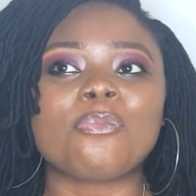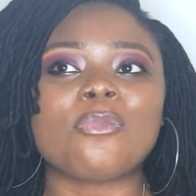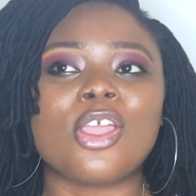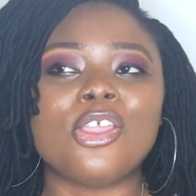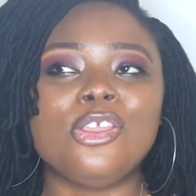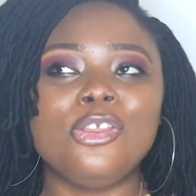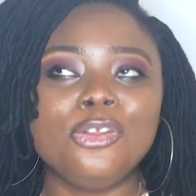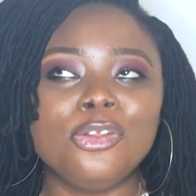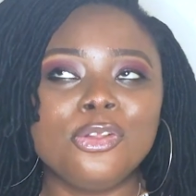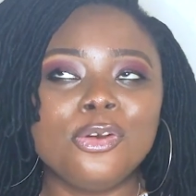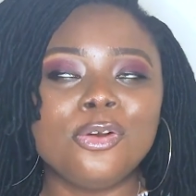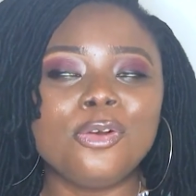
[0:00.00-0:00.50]

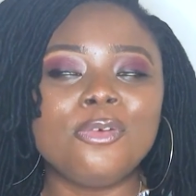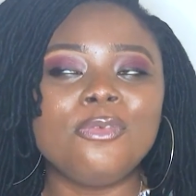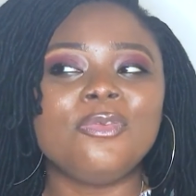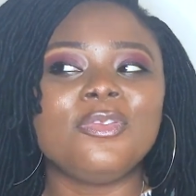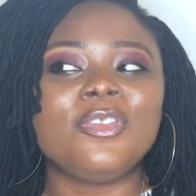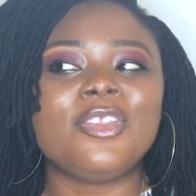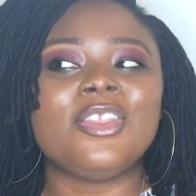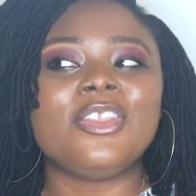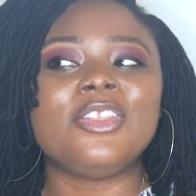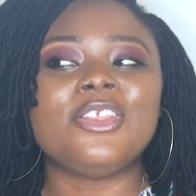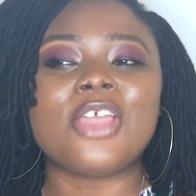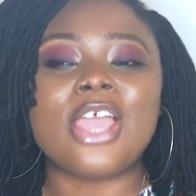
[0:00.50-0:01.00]

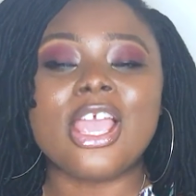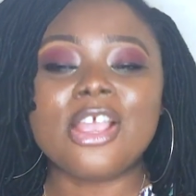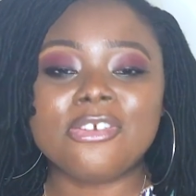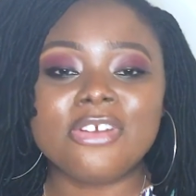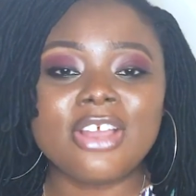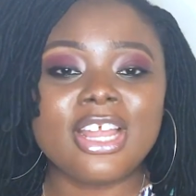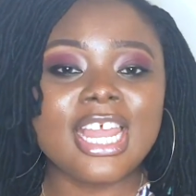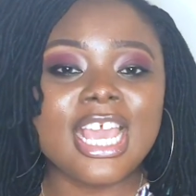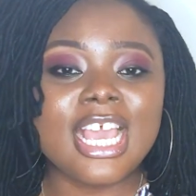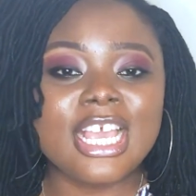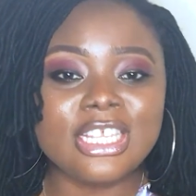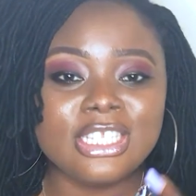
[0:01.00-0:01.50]

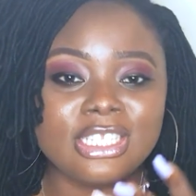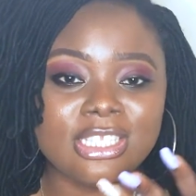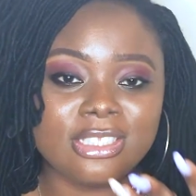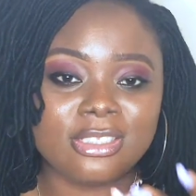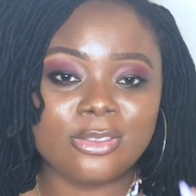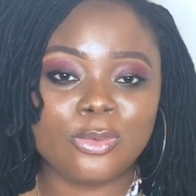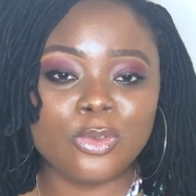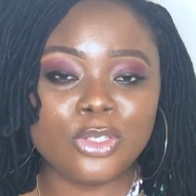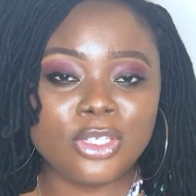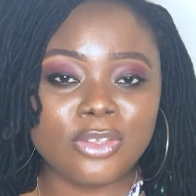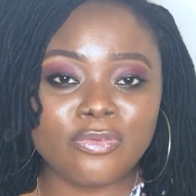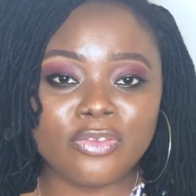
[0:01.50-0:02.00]
Ekrole is
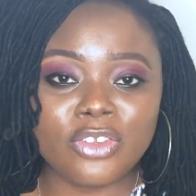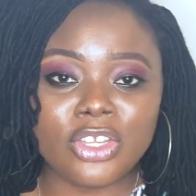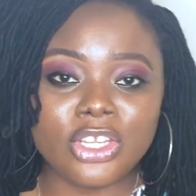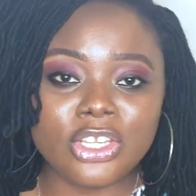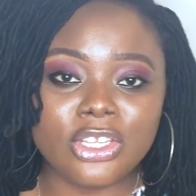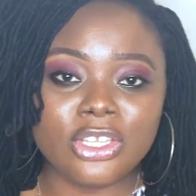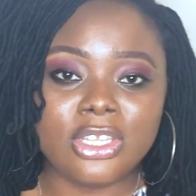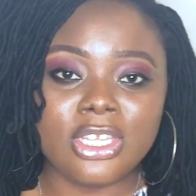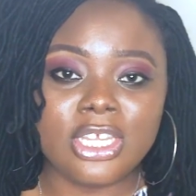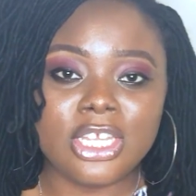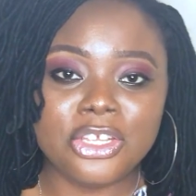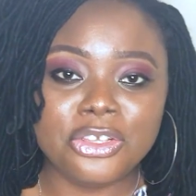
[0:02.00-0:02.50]
good
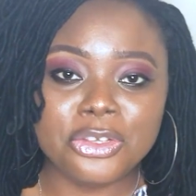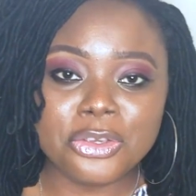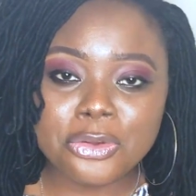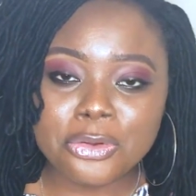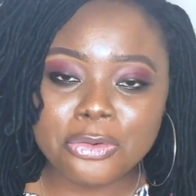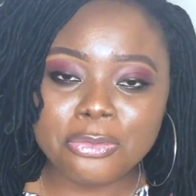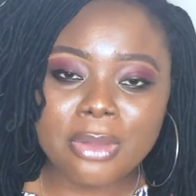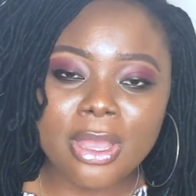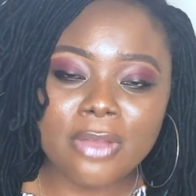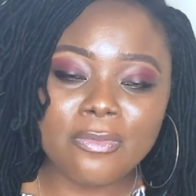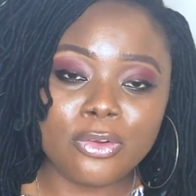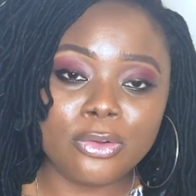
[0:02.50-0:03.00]
evening in
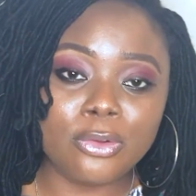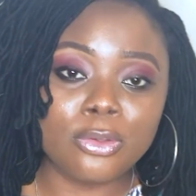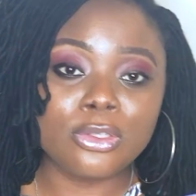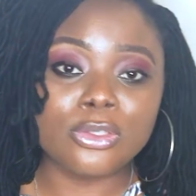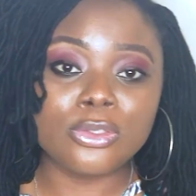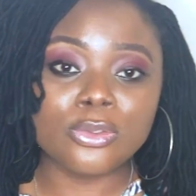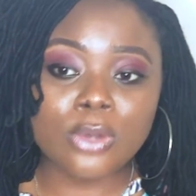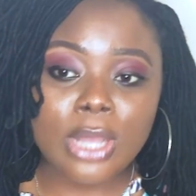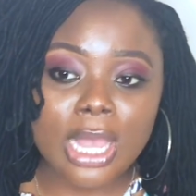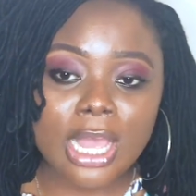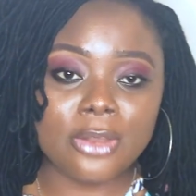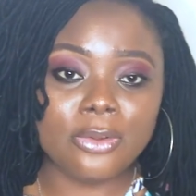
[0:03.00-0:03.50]
Yoruba for those
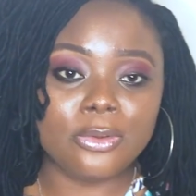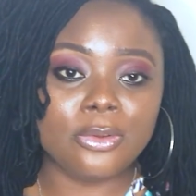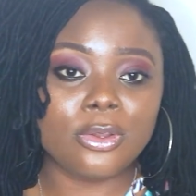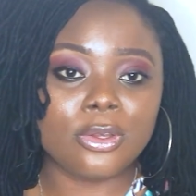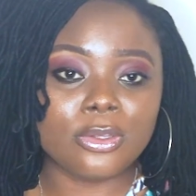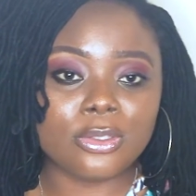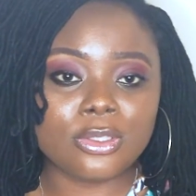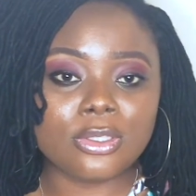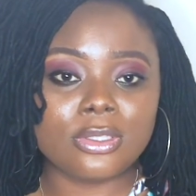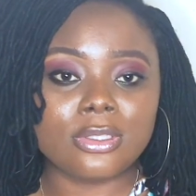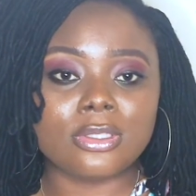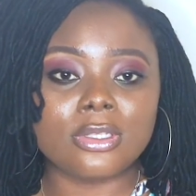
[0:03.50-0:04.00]
who
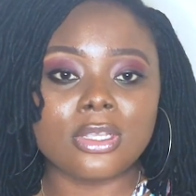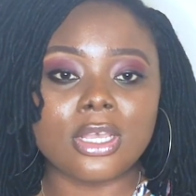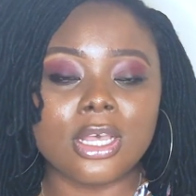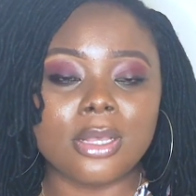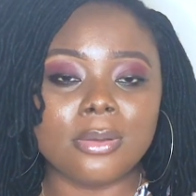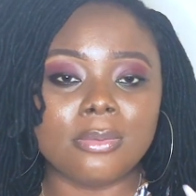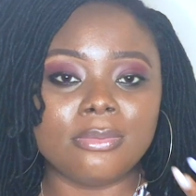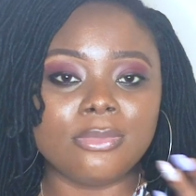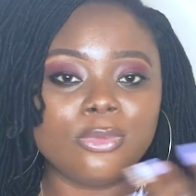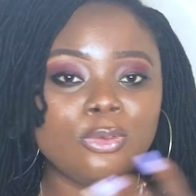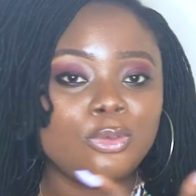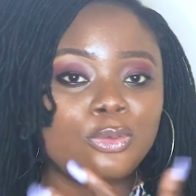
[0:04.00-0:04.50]

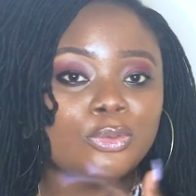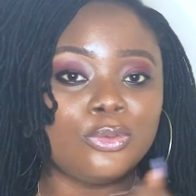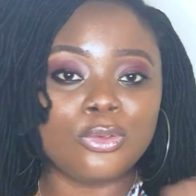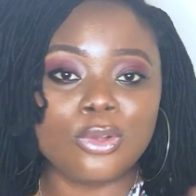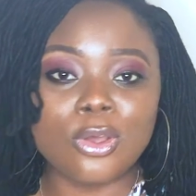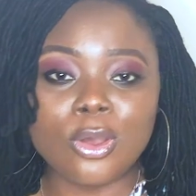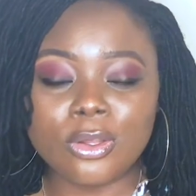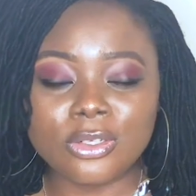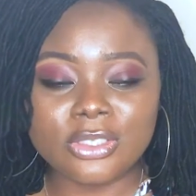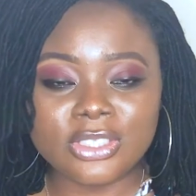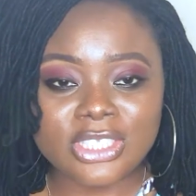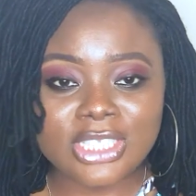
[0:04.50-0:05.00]
who do
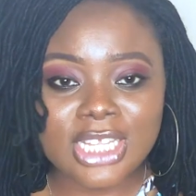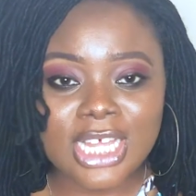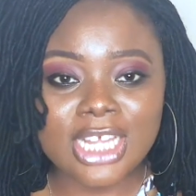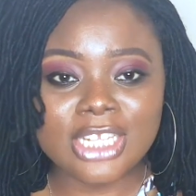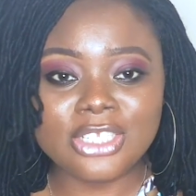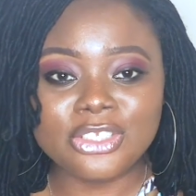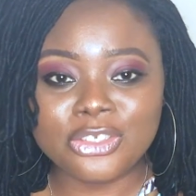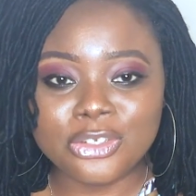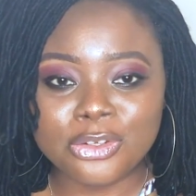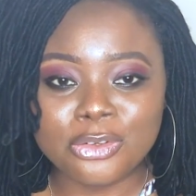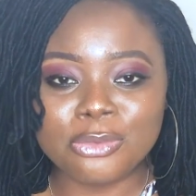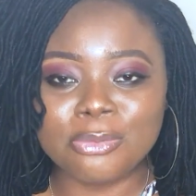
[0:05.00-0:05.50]
not
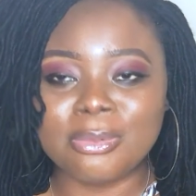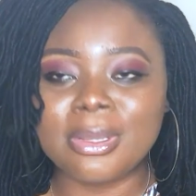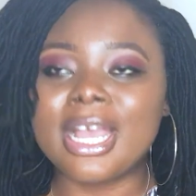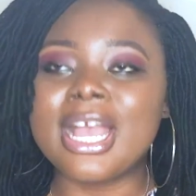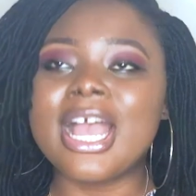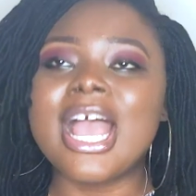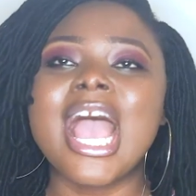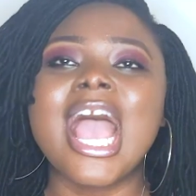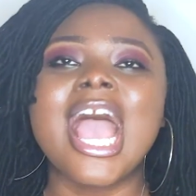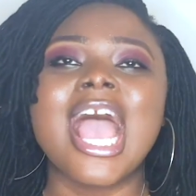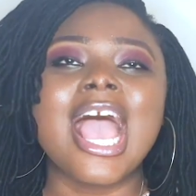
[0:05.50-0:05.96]
understand Yoruba,